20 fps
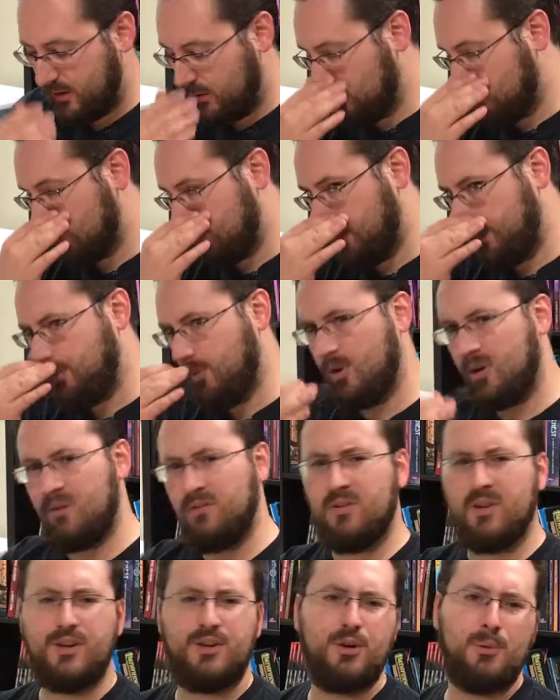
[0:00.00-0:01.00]
which would be more
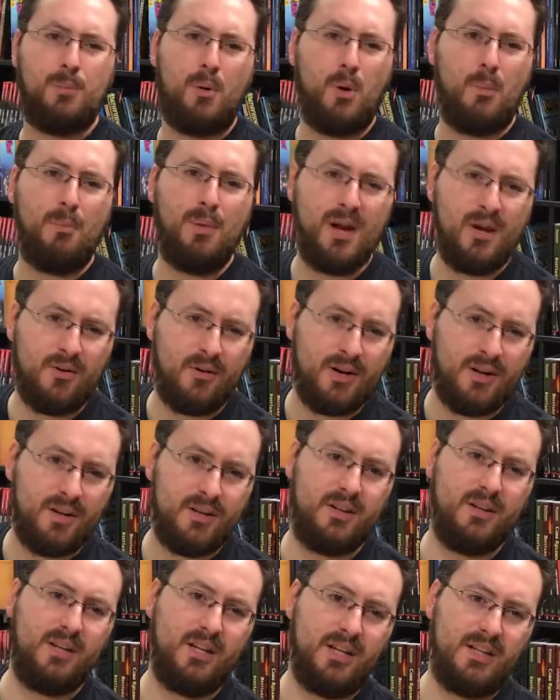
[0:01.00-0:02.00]
of like your
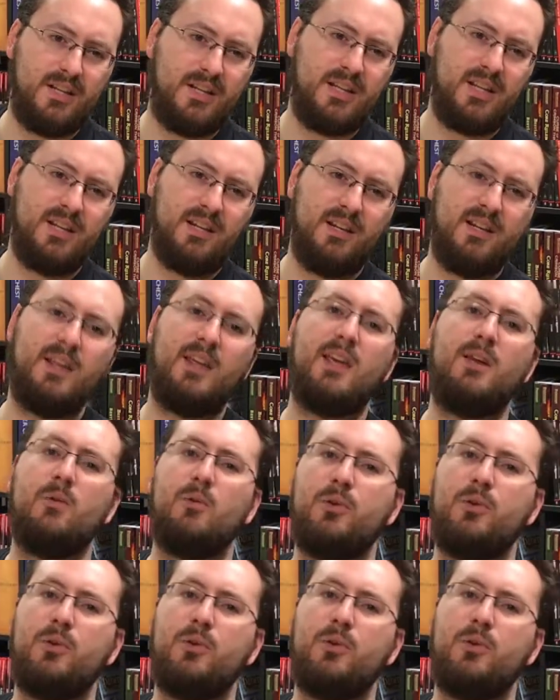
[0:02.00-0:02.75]
barbarian in D&D,